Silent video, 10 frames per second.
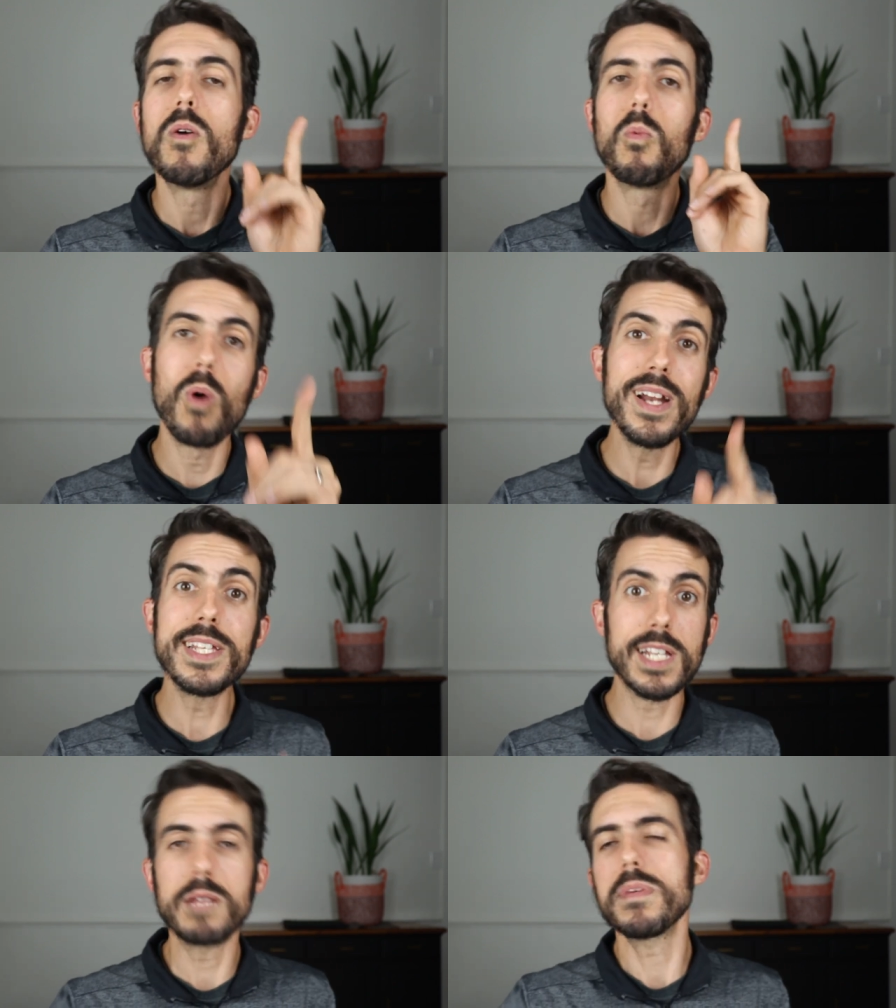One
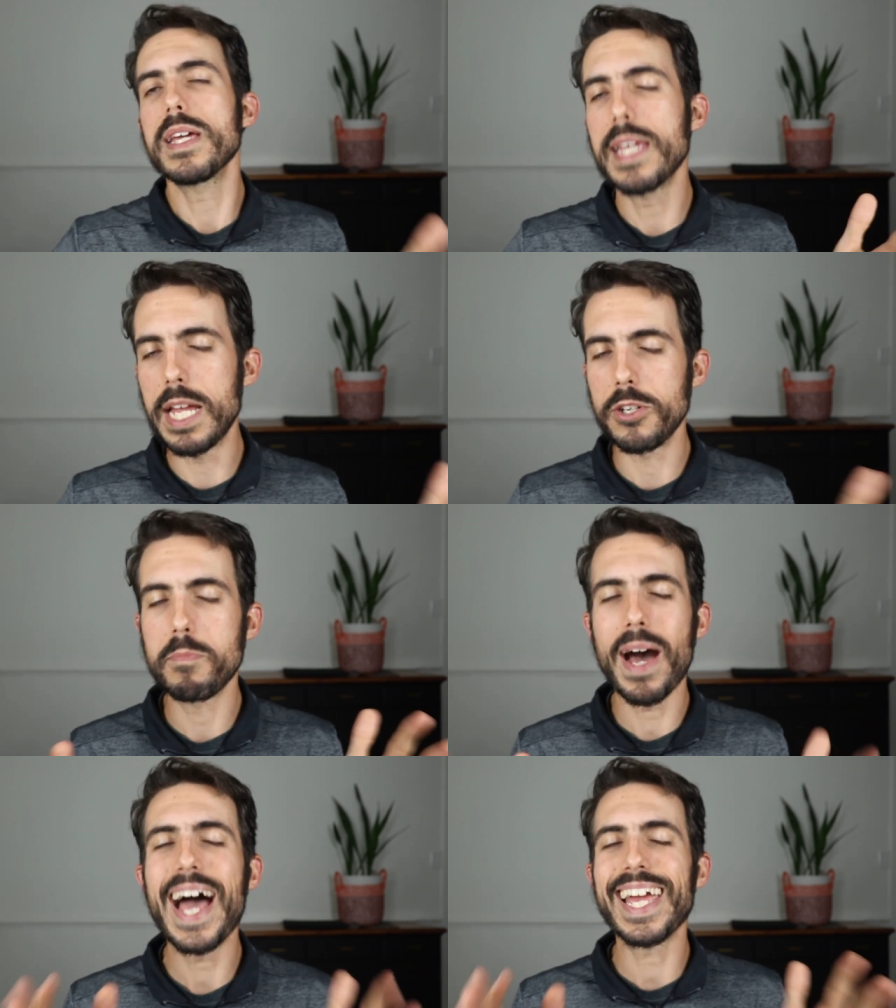is going to be, again, you're
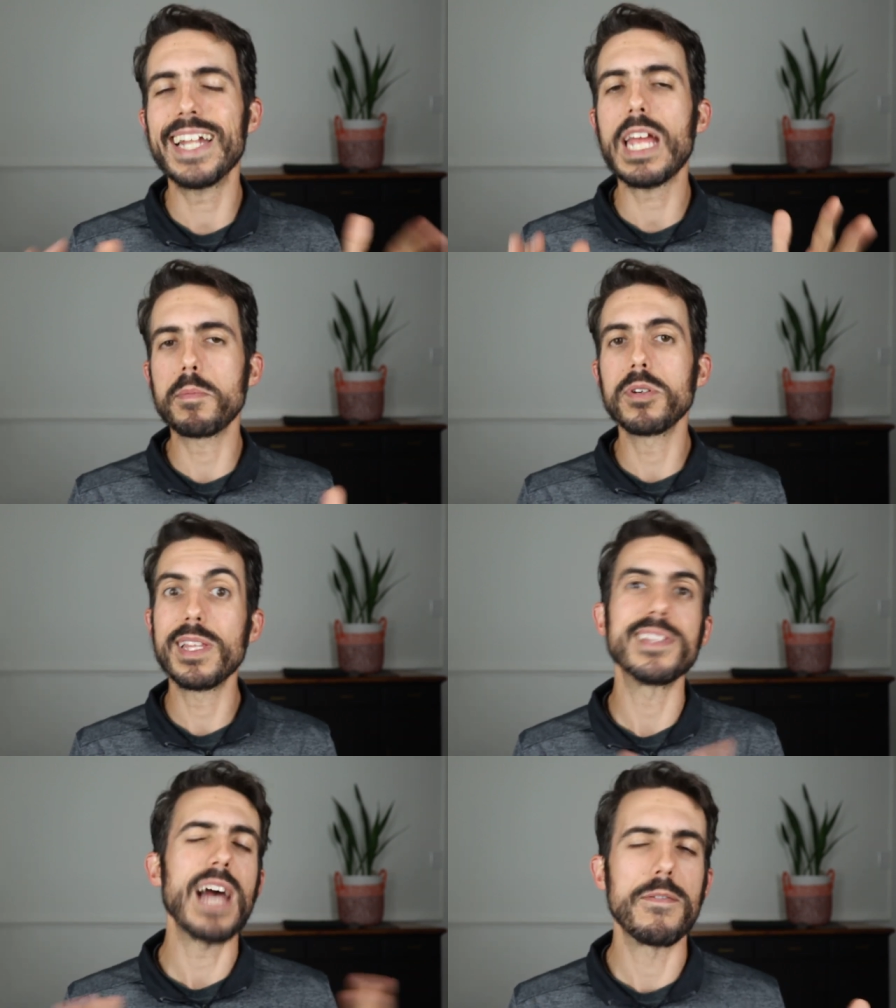buying in a
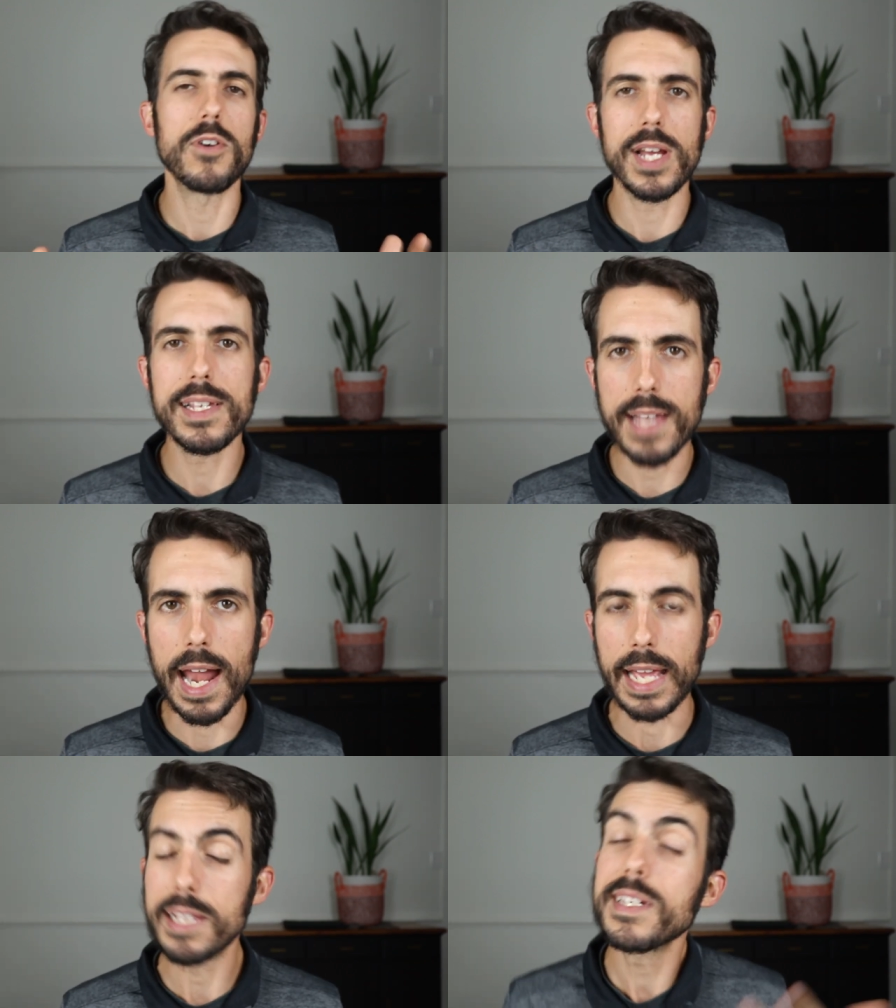neighborhood that's not very
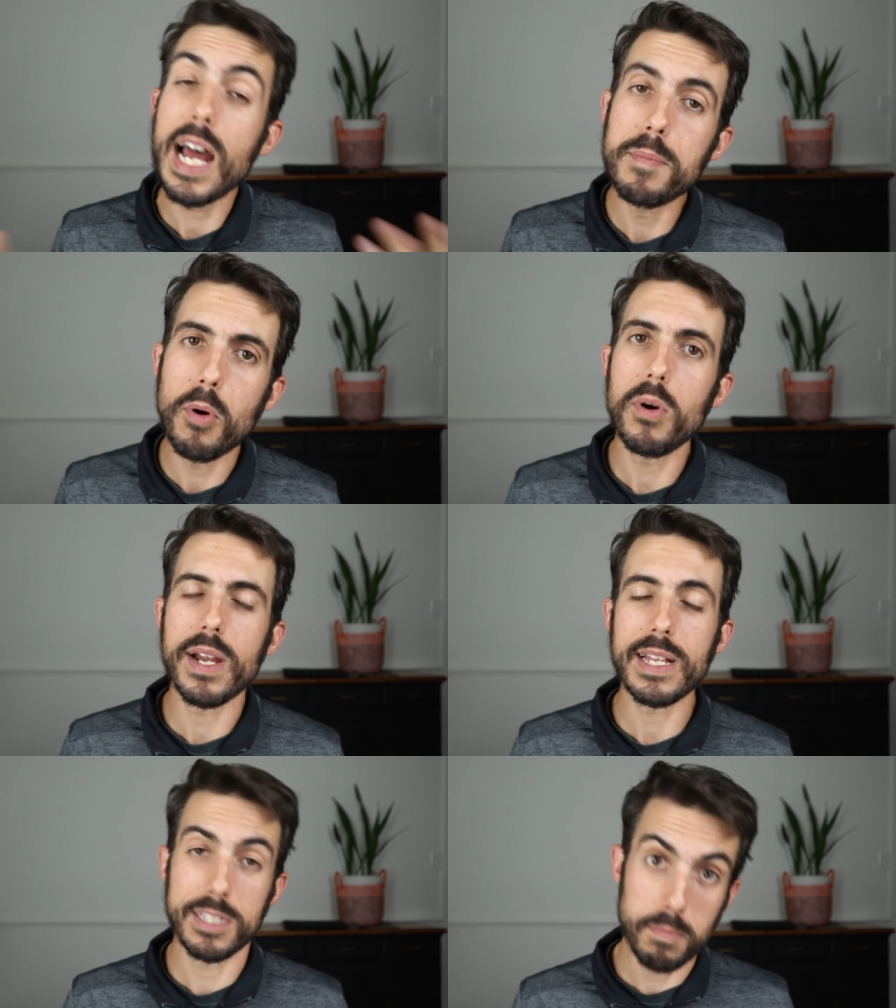exciting. It's kind of
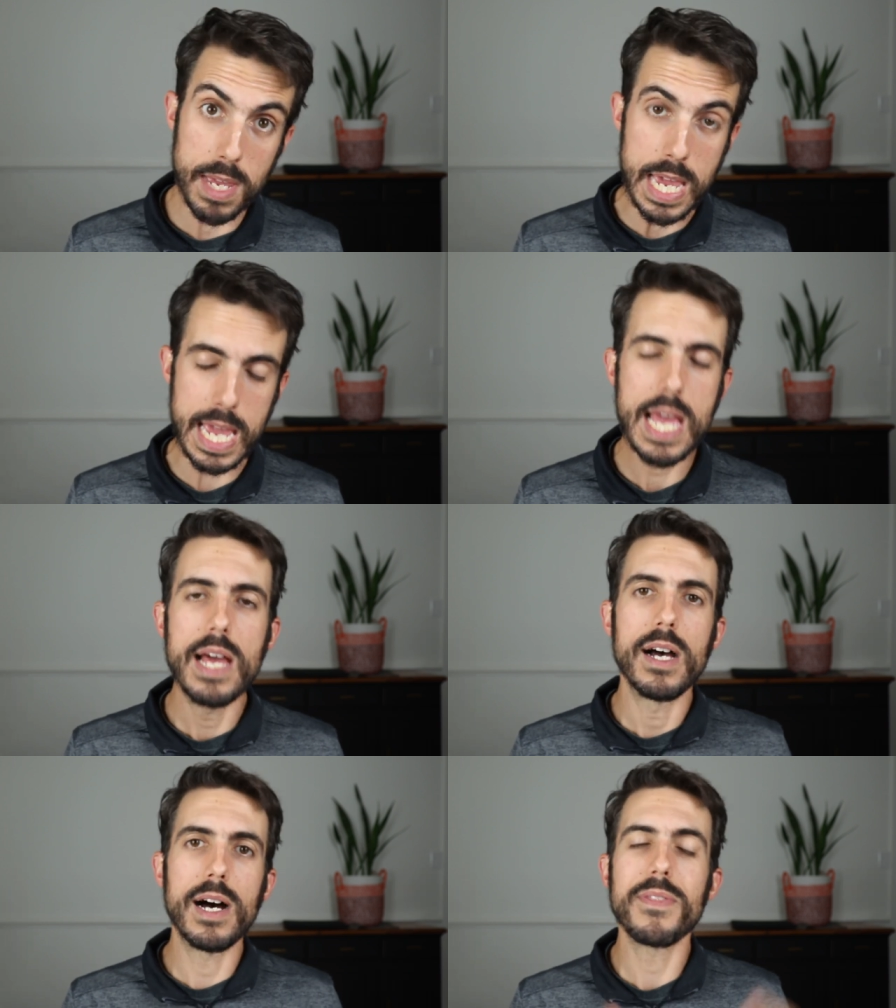boring to me,
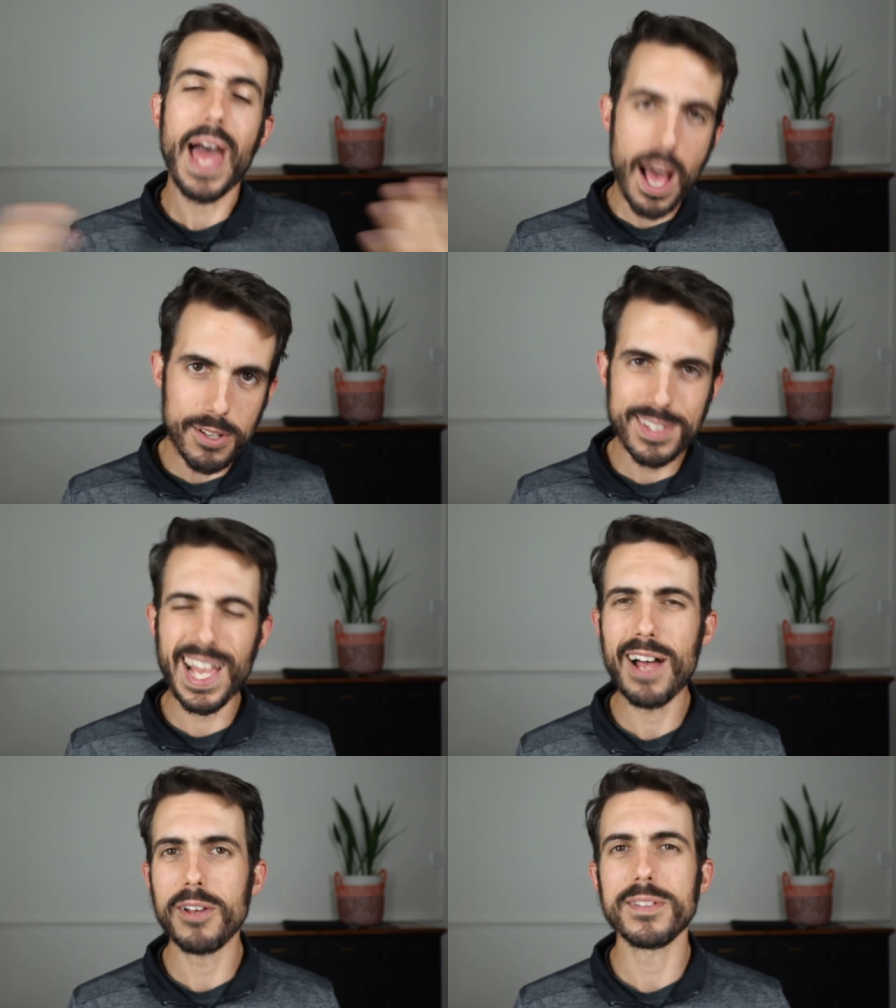the house
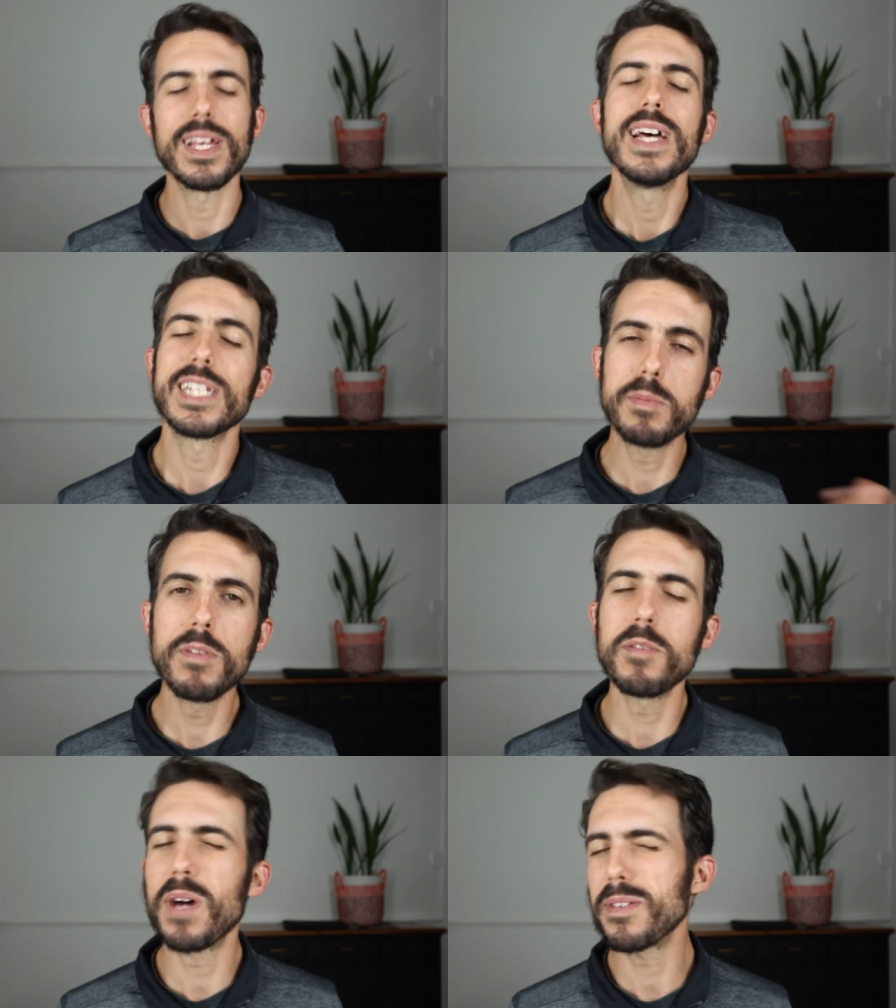styles. Some
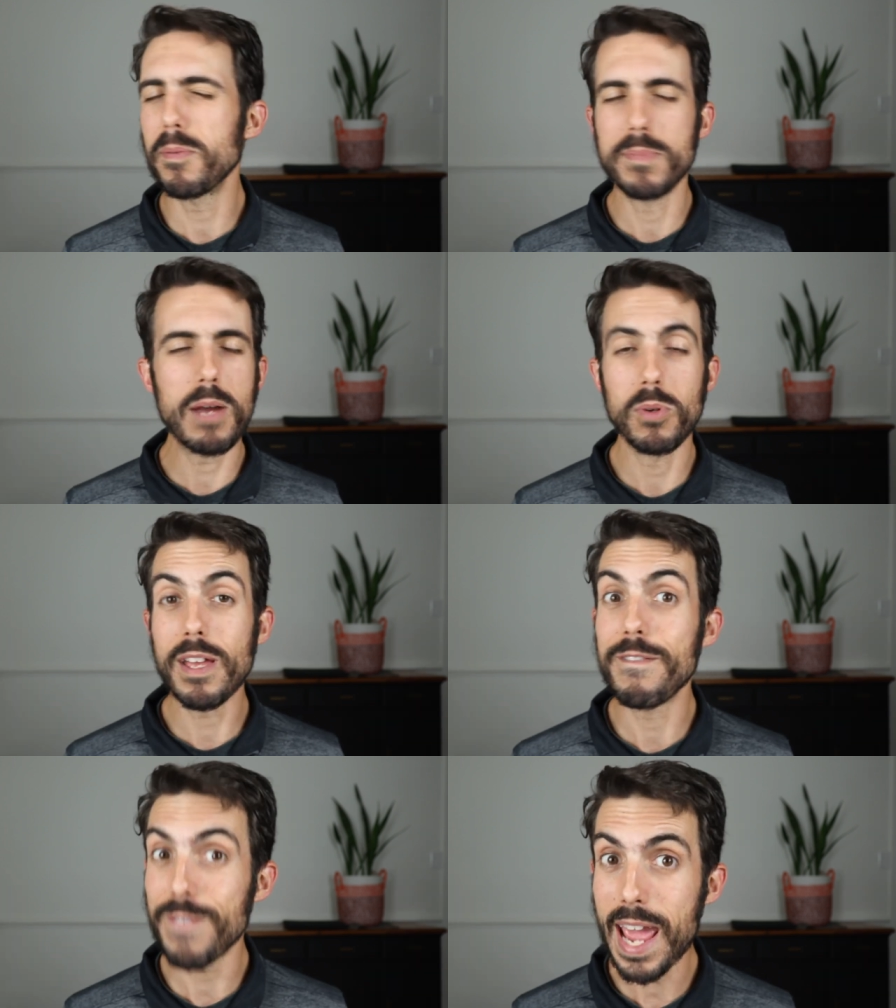of them I'm not really
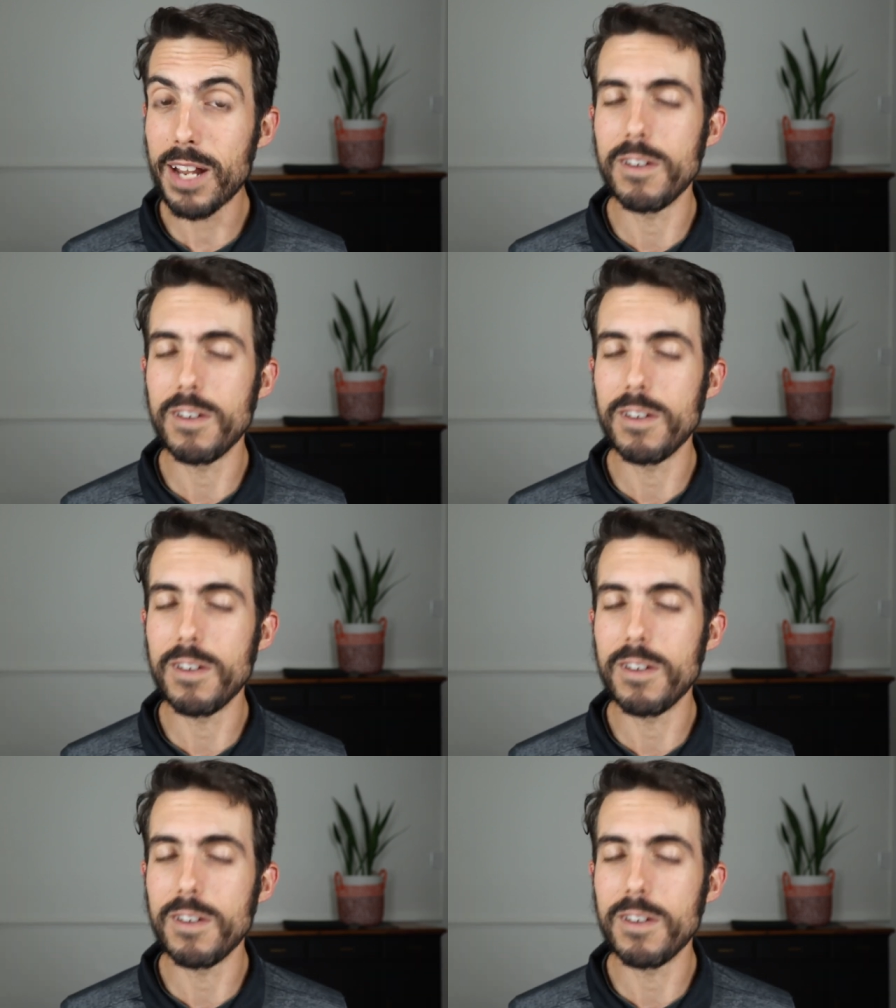a fan